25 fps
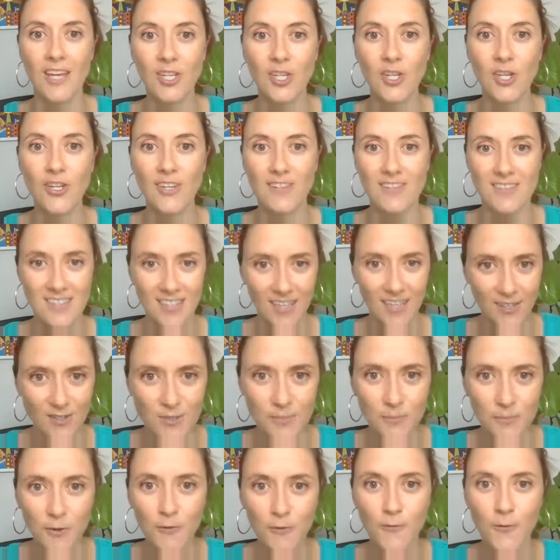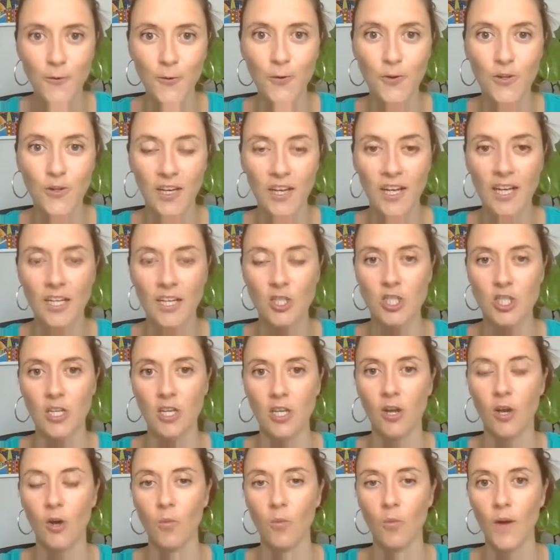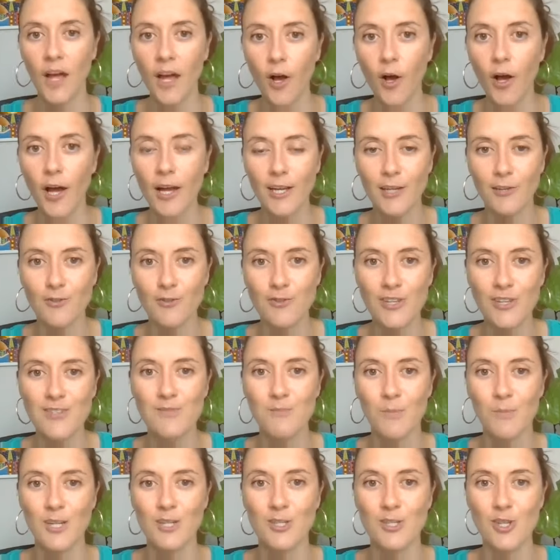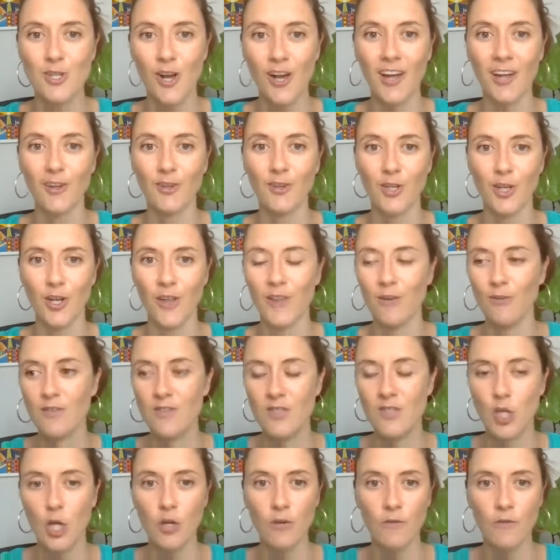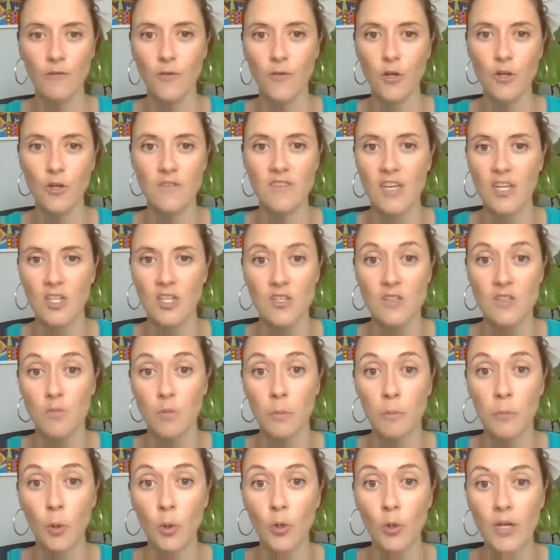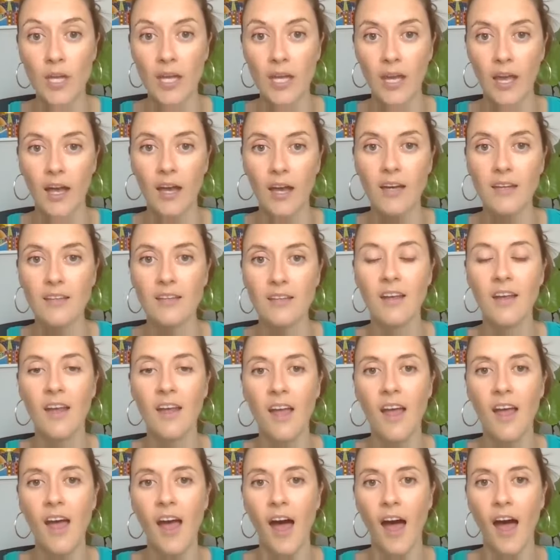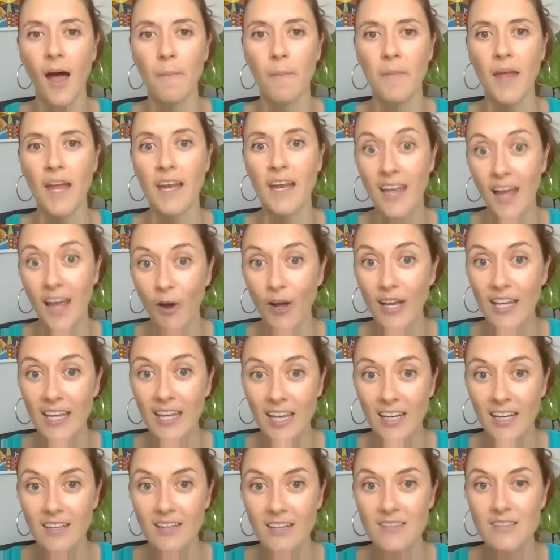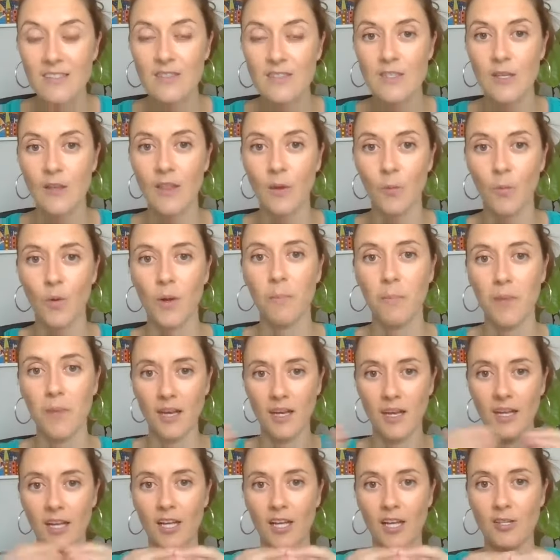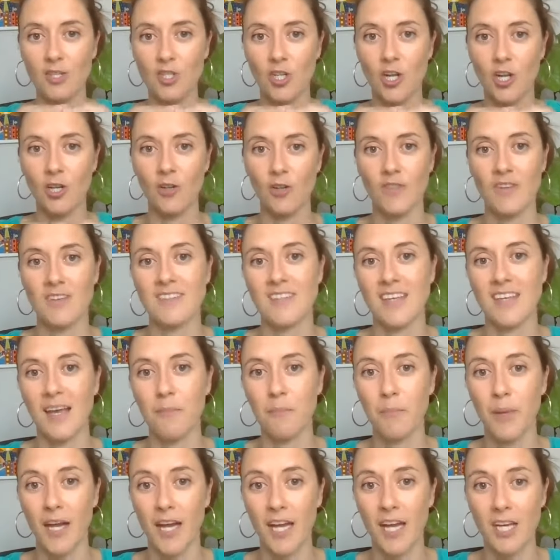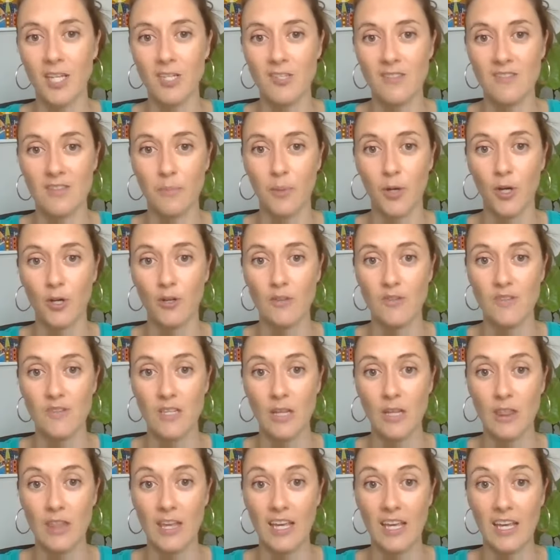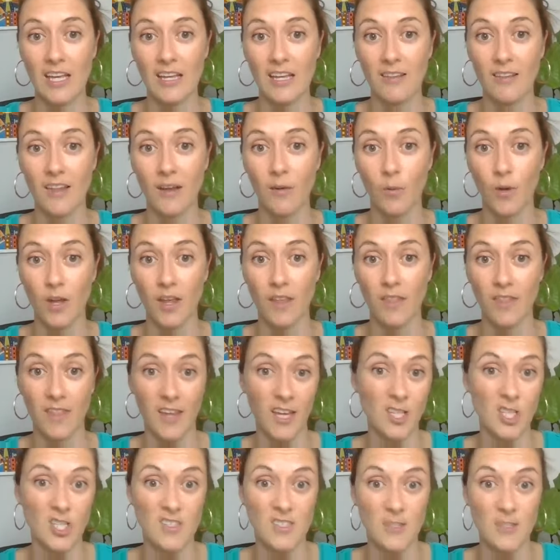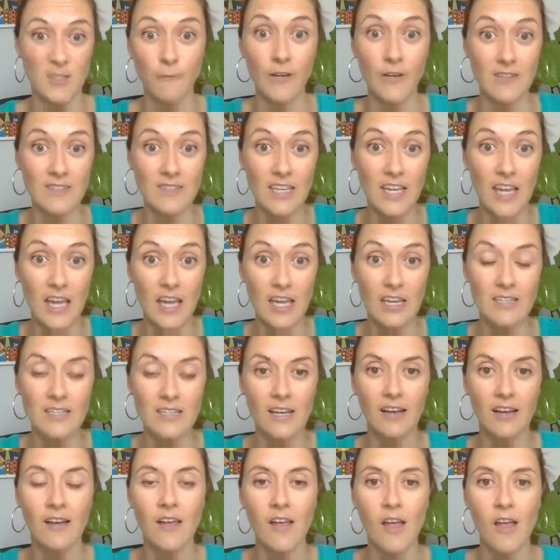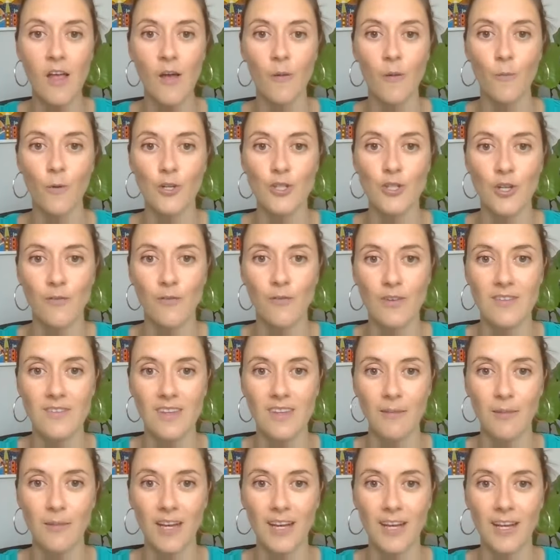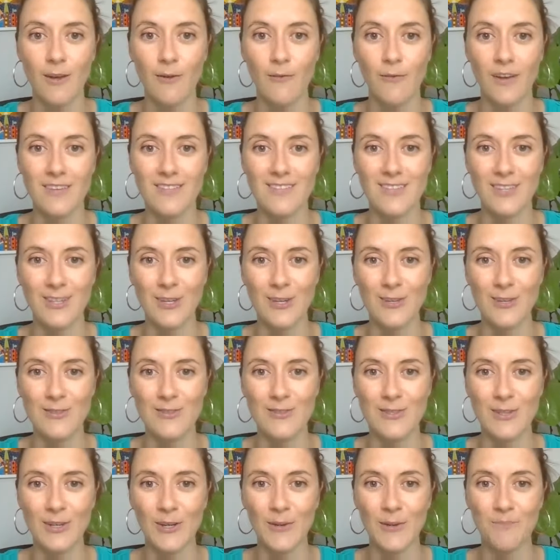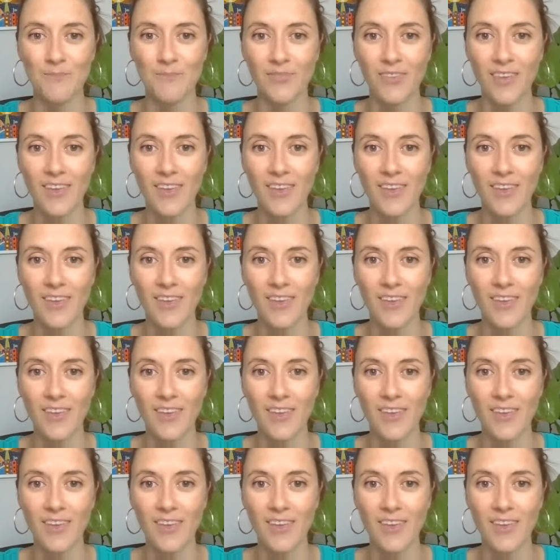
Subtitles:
then you can start to move forward and actually go, wow, I can trust my child. There were certain foods they just were balking at, and now I get it. So then we're meeting our child on the same page as opposed to thinking that they're just a fussy eater, which obviously many of us are used to.